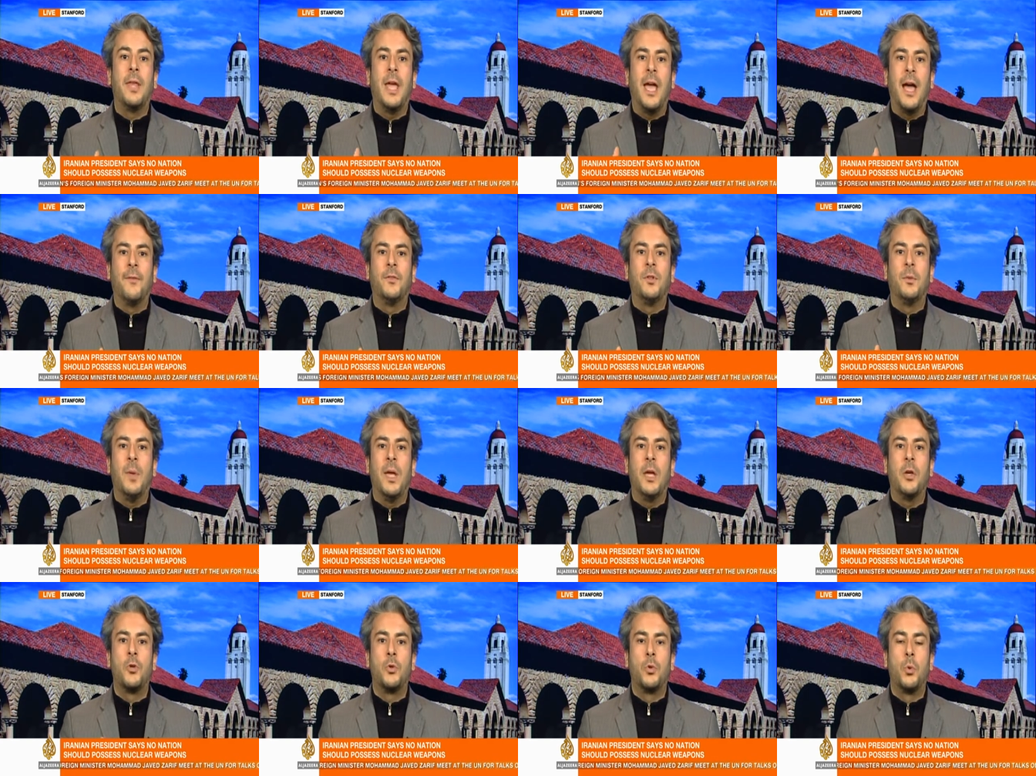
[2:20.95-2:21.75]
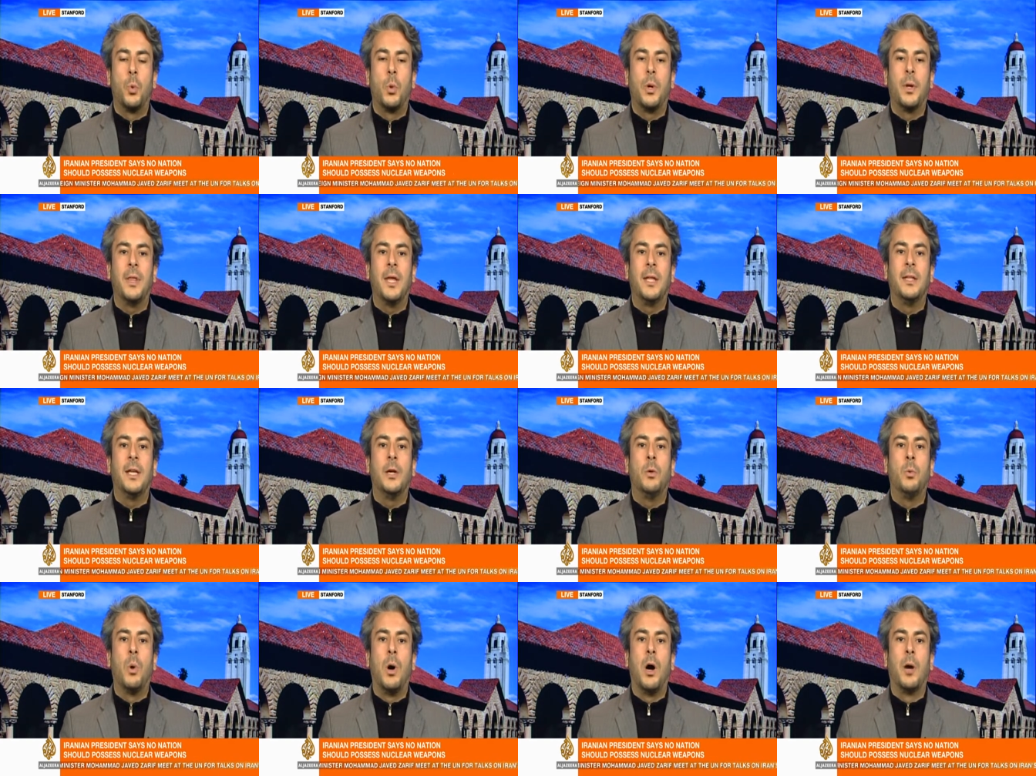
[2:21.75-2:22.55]
they have to make sure that
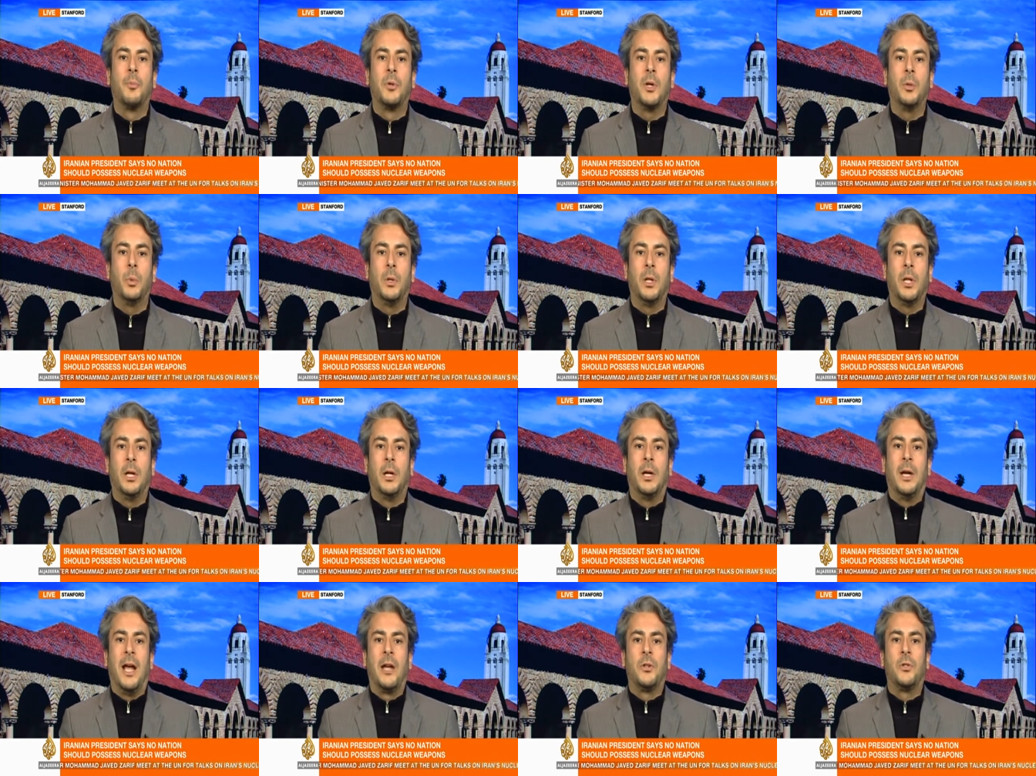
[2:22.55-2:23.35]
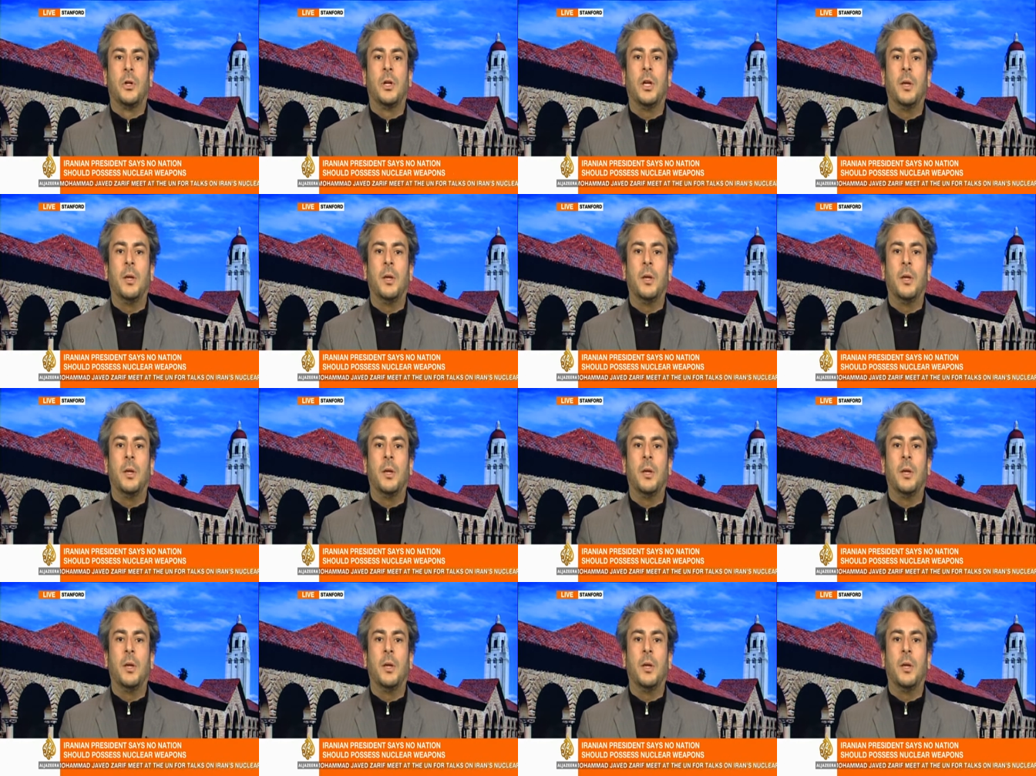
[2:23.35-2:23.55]
they cooperate with the international